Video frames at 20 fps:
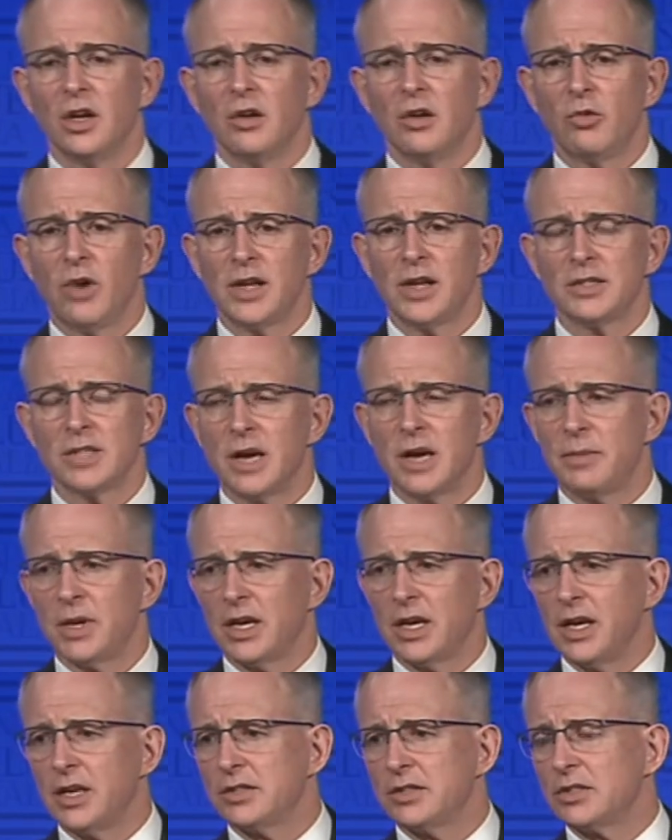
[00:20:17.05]
runs up
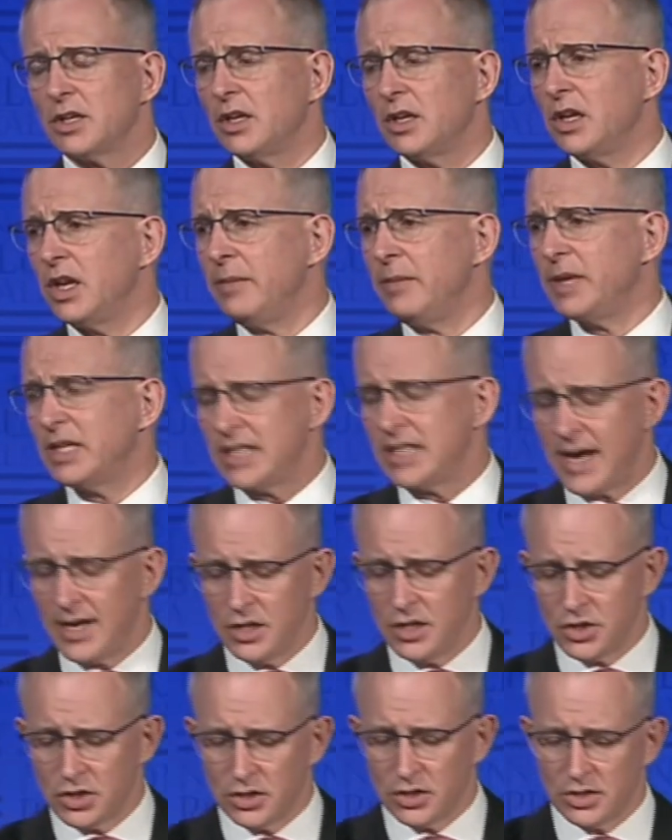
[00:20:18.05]
against
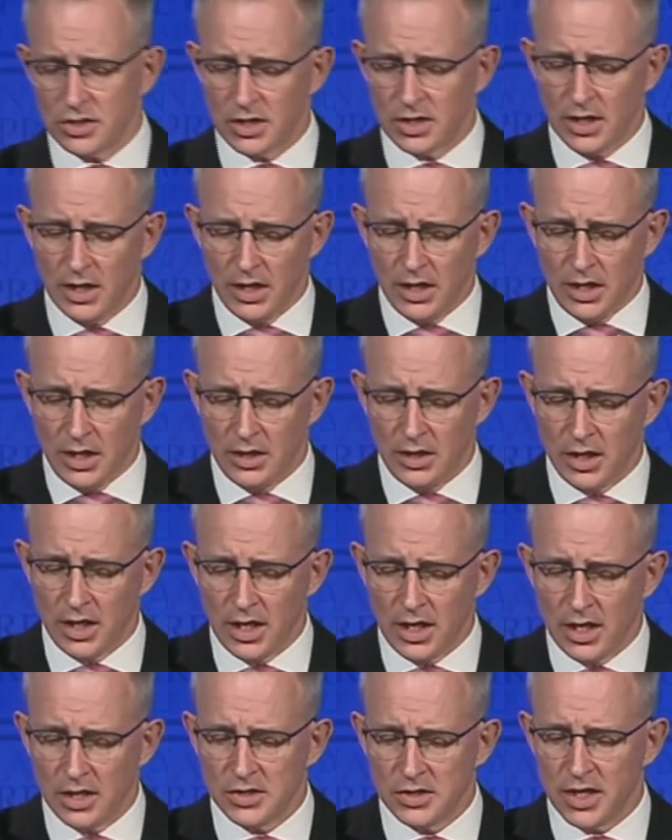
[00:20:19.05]
limitations in
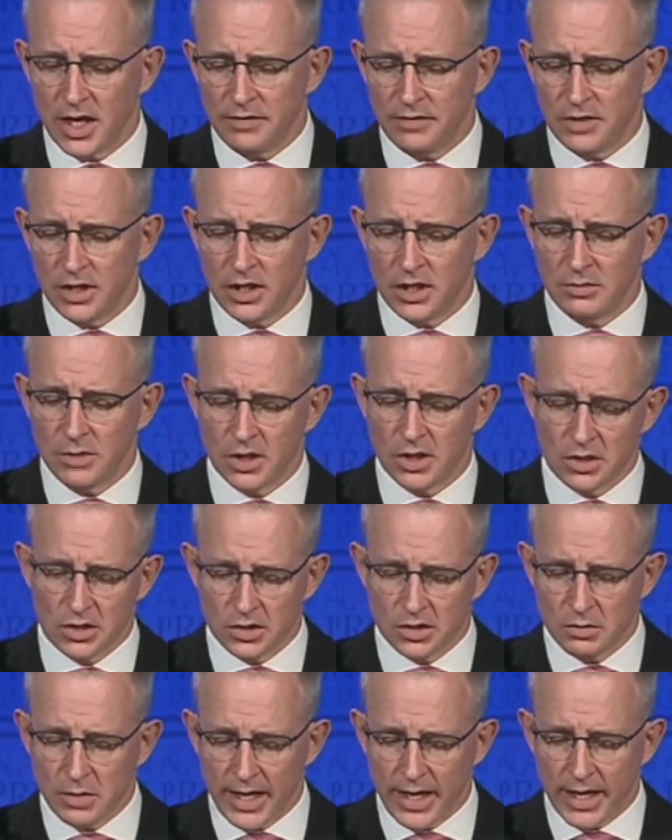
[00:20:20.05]
the E-Safety
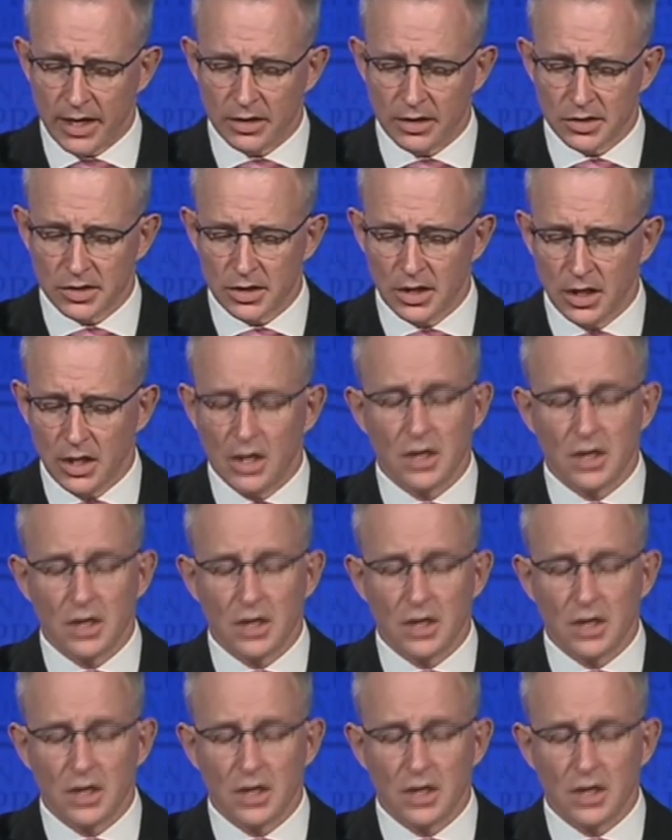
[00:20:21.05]
Commissioner's powers.